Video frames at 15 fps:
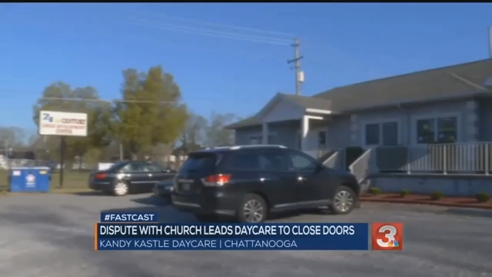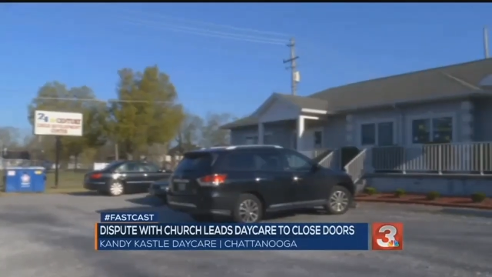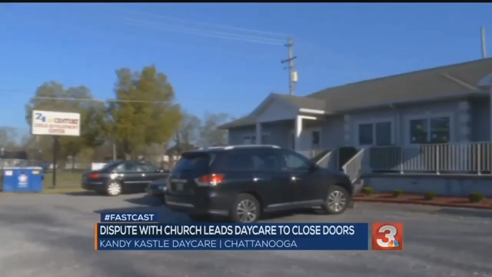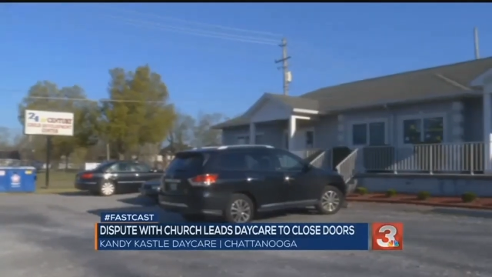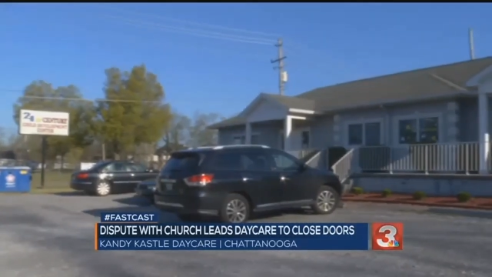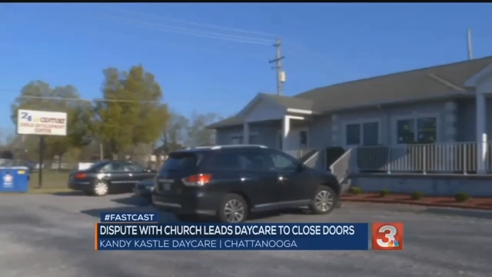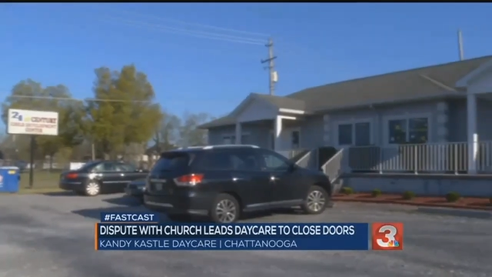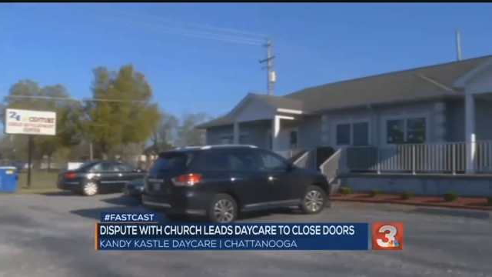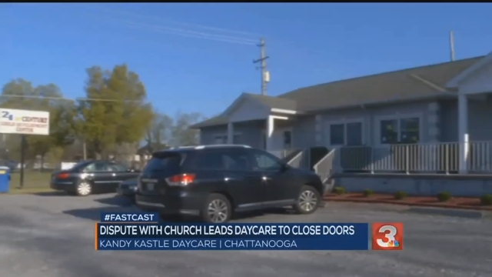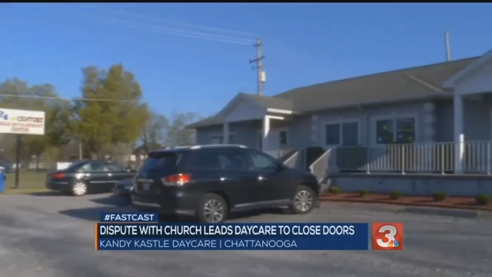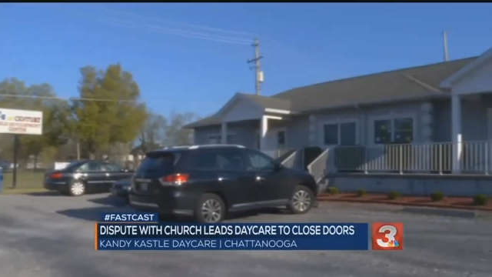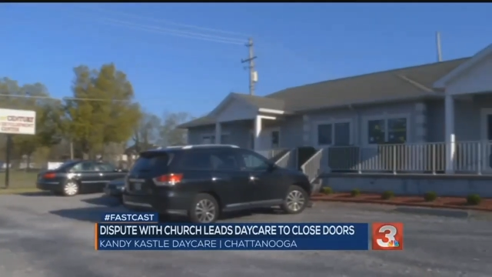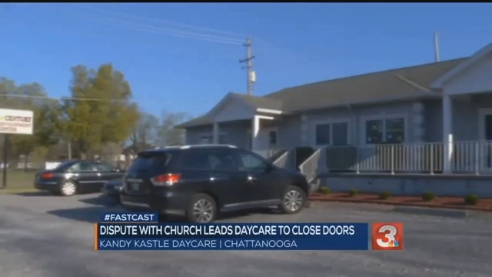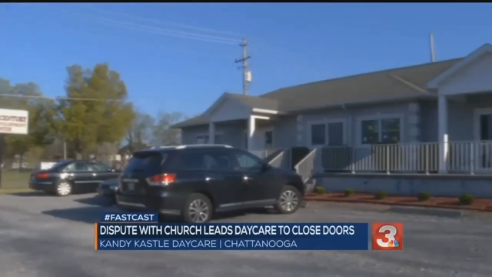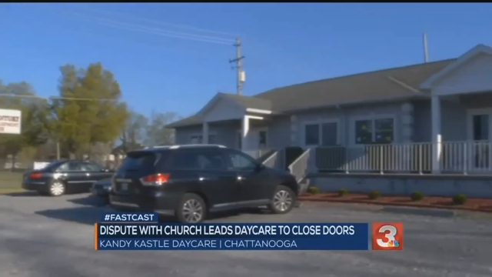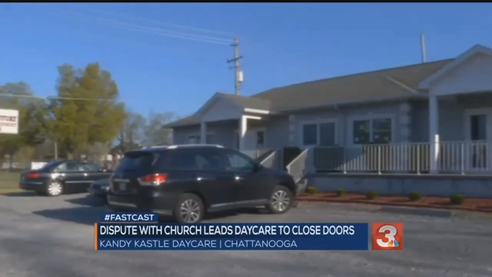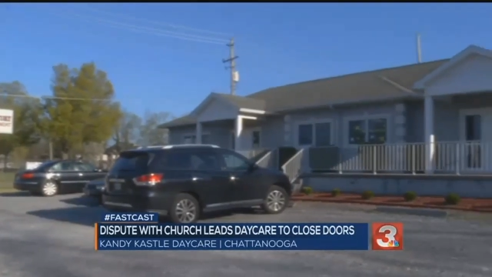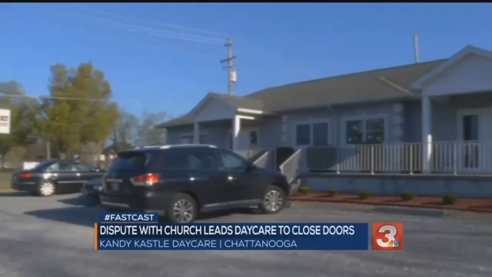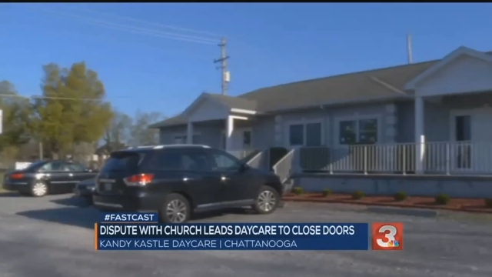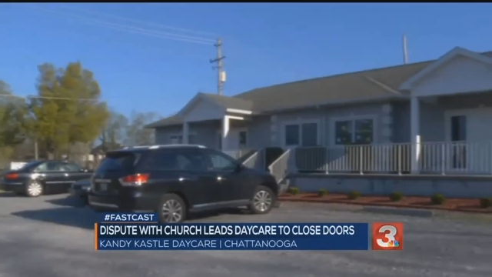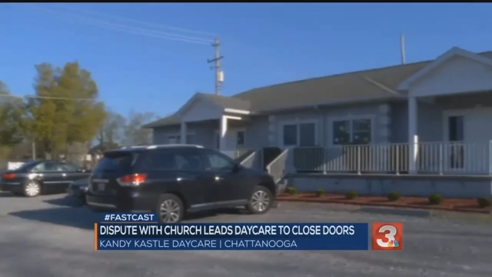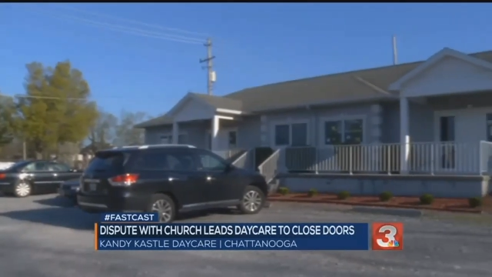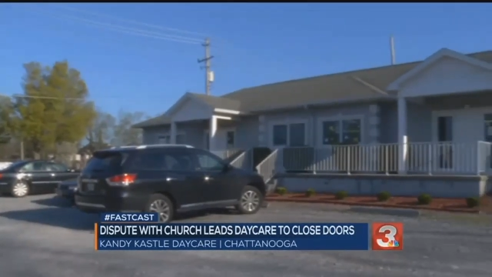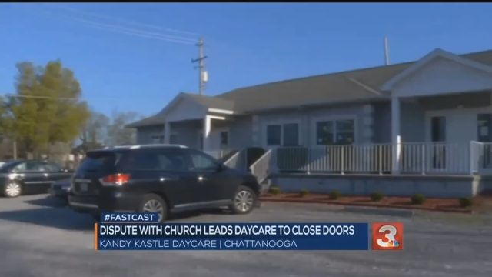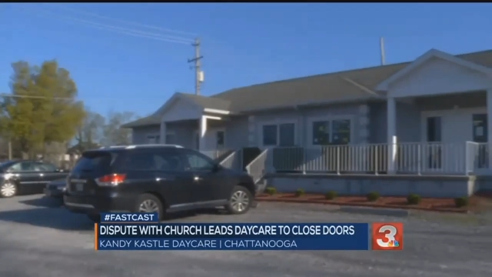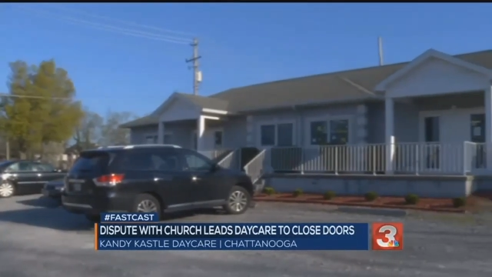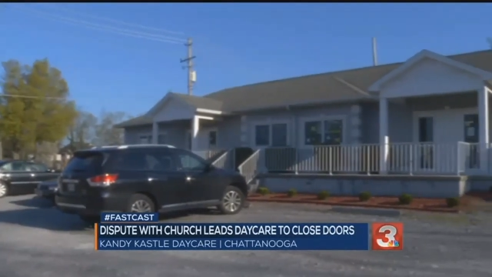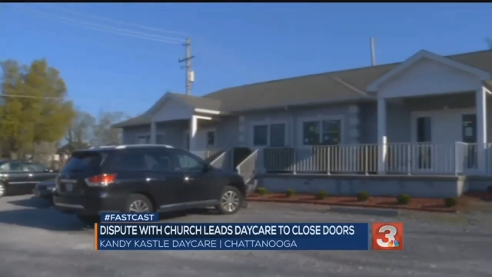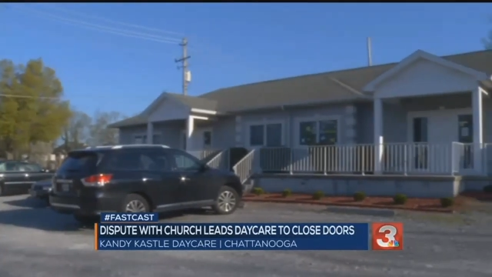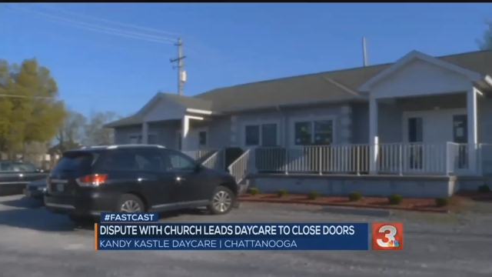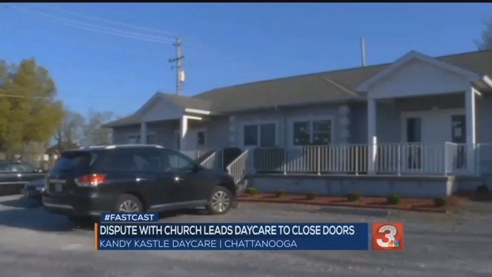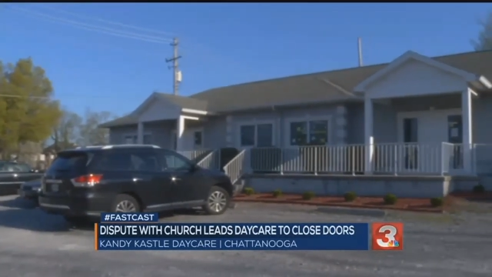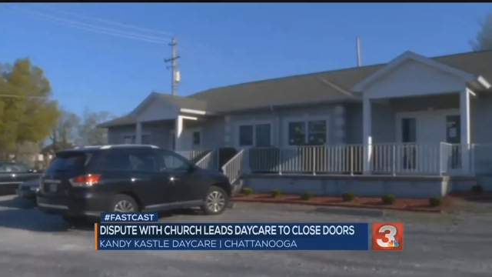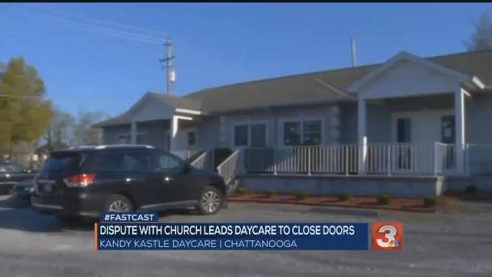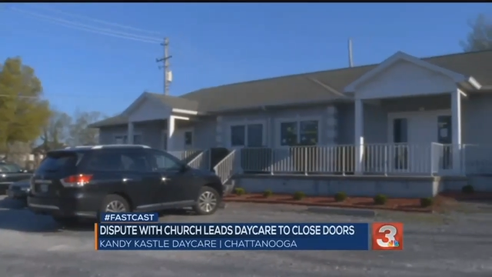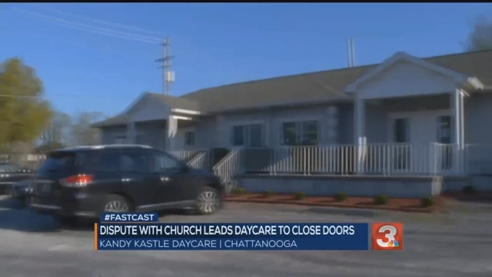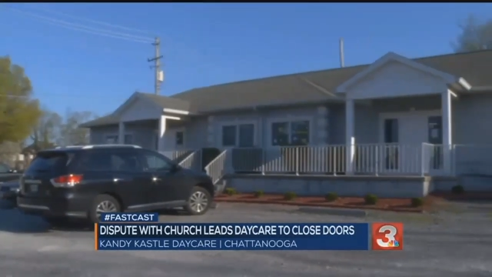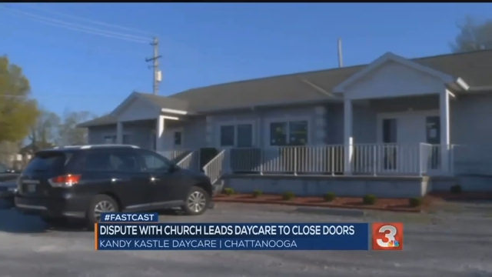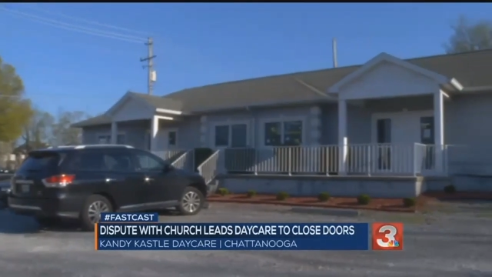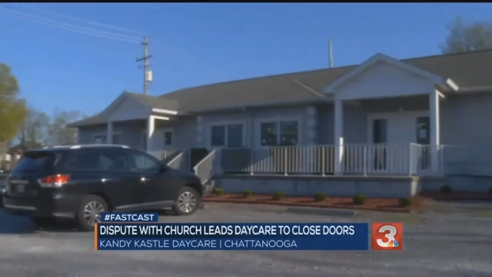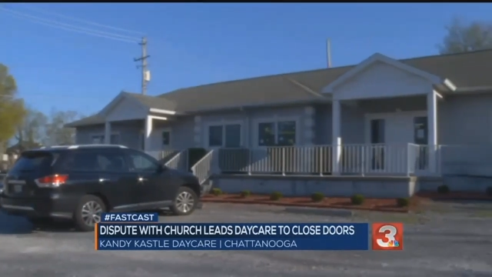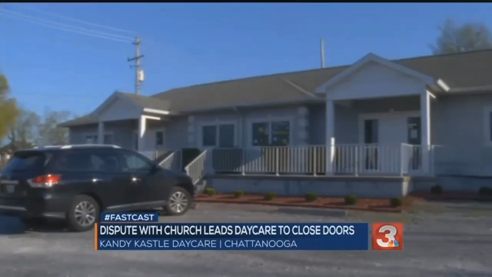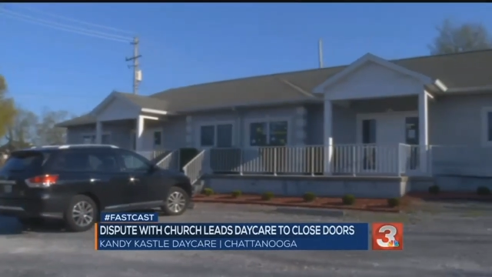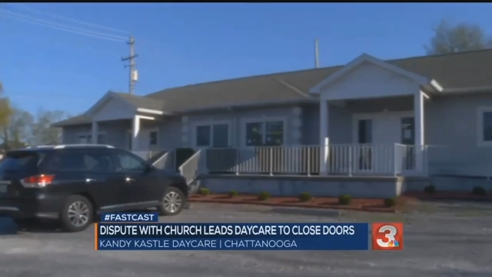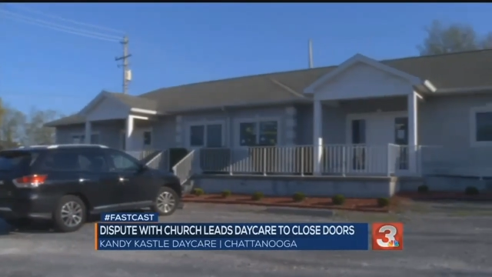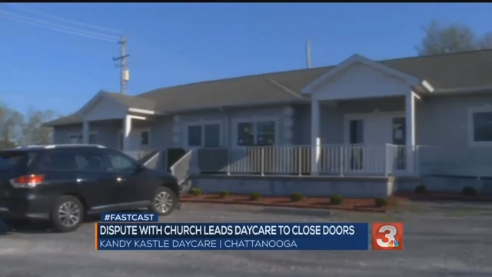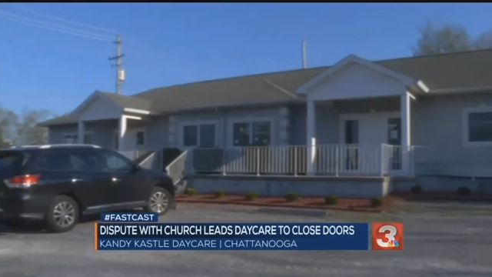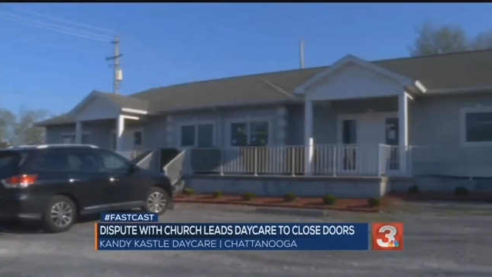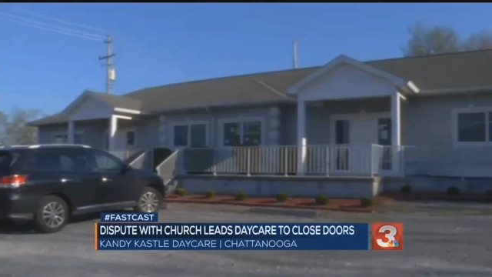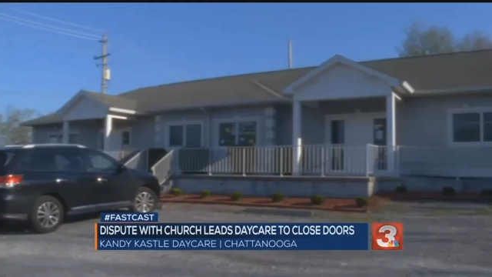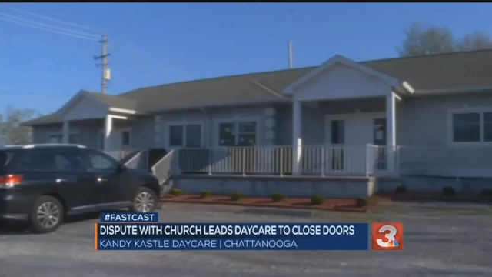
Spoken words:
No face is visible, so there are no lips to read.